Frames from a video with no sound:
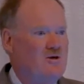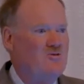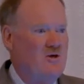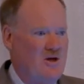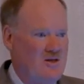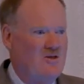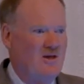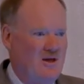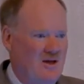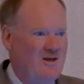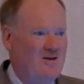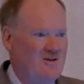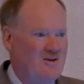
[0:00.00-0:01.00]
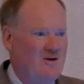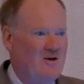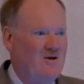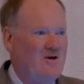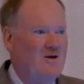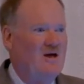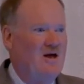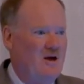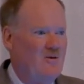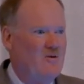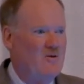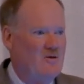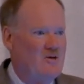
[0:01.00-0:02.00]
translate into their
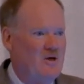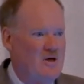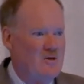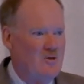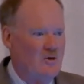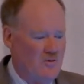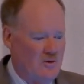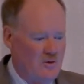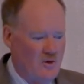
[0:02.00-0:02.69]
health or disease over